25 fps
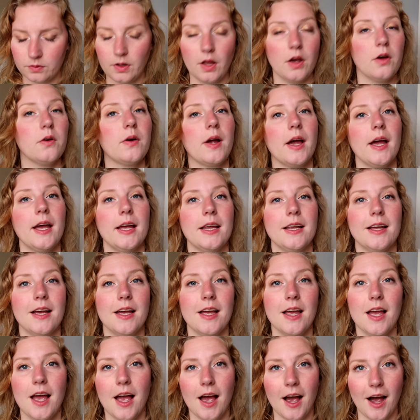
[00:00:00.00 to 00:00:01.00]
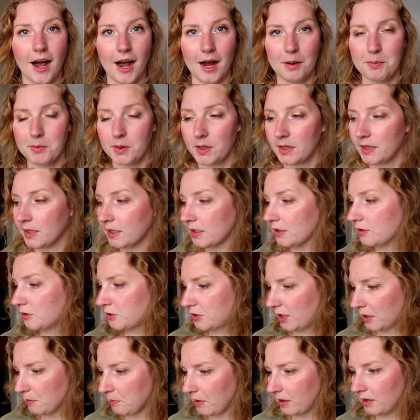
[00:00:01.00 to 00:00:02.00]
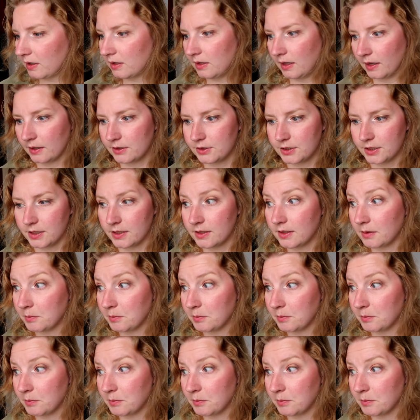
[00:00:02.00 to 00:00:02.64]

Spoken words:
Okay, I'm gonna check my collection.